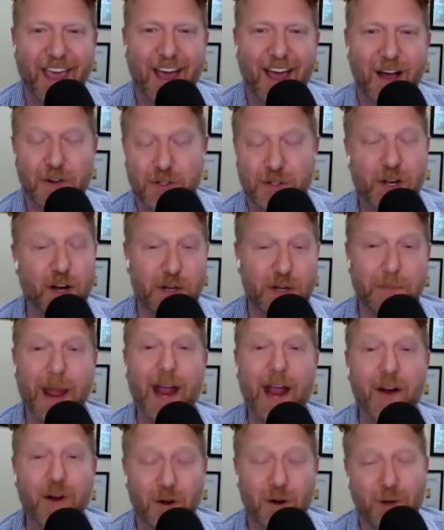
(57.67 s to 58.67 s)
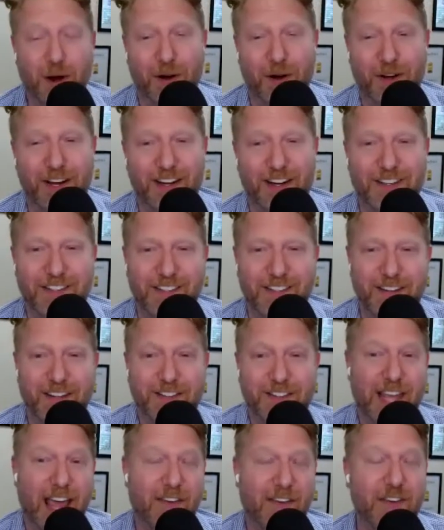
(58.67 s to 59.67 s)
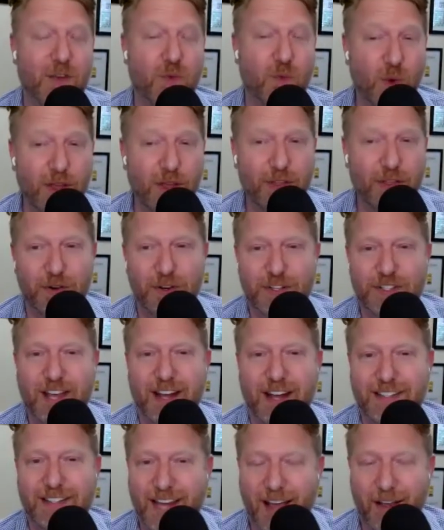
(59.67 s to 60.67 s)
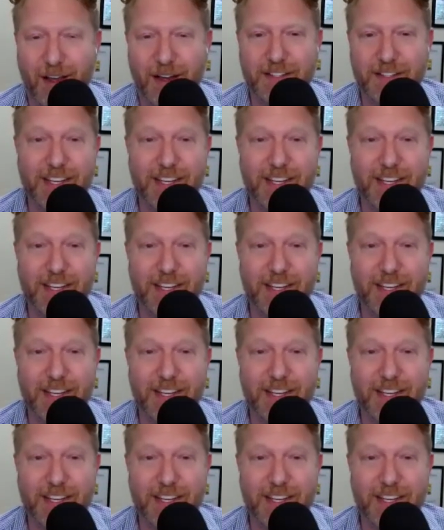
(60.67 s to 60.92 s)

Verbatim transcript: uh, sorry, to pair her marketing uh, savvy with her design talent.